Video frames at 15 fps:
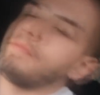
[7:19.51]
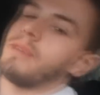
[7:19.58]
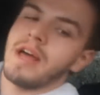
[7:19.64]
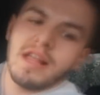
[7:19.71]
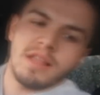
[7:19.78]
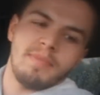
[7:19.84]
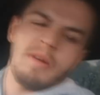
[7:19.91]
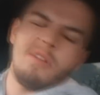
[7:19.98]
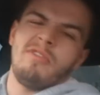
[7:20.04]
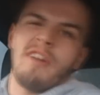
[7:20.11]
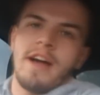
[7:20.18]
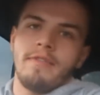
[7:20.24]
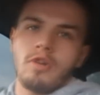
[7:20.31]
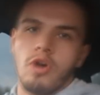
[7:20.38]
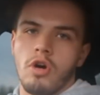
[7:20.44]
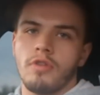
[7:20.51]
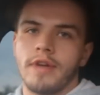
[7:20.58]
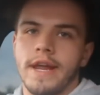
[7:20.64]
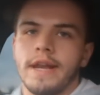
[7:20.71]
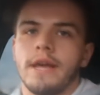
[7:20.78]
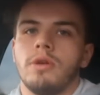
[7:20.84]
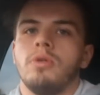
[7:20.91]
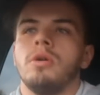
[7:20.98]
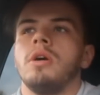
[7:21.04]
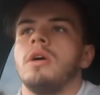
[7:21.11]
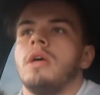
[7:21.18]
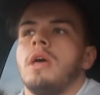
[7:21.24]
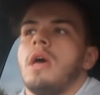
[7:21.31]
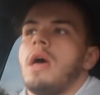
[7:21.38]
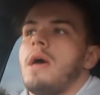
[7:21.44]
It's about 5 o'clock right now
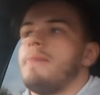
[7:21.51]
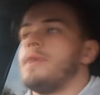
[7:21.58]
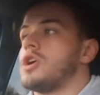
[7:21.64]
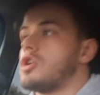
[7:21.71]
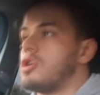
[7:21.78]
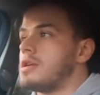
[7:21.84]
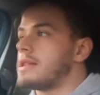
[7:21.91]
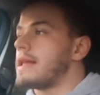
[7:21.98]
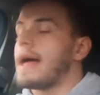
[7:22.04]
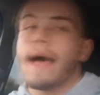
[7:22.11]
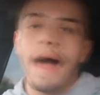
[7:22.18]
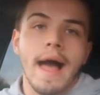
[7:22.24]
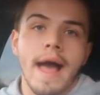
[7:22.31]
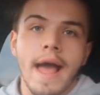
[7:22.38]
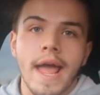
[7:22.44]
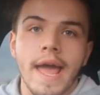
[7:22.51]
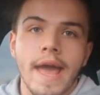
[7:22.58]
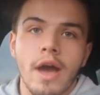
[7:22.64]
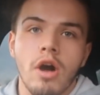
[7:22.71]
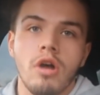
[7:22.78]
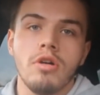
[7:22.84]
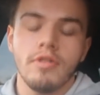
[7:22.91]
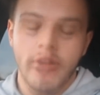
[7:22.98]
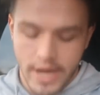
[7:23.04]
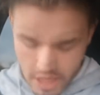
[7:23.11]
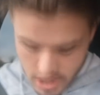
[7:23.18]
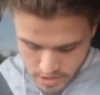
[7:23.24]
because I get hungry.